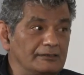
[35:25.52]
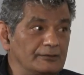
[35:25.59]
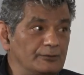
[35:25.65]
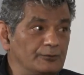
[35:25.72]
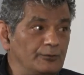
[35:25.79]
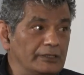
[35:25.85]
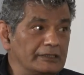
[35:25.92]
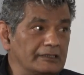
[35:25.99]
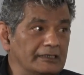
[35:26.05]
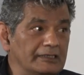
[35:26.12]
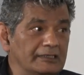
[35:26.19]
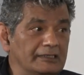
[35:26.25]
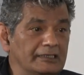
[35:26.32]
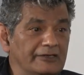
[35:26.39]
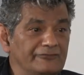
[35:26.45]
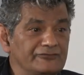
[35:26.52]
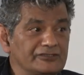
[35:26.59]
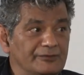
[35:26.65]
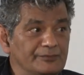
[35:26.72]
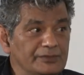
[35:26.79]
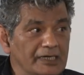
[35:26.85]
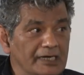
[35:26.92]
one gives
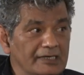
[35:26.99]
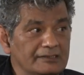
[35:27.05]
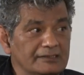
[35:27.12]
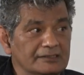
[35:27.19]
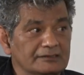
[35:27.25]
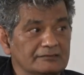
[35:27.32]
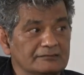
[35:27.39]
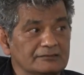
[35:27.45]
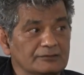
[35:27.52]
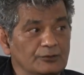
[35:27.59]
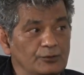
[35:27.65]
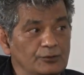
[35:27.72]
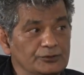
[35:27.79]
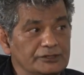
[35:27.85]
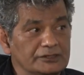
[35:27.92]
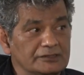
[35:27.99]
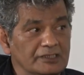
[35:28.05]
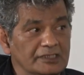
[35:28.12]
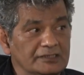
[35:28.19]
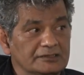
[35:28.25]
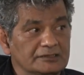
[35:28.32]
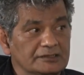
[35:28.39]
up that and goes and
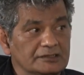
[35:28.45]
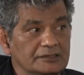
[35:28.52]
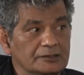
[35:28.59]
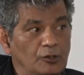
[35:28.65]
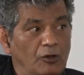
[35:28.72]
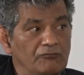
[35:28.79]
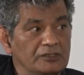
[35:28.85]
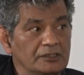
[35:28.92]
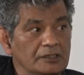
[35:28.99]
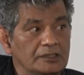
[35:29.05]
writes novels.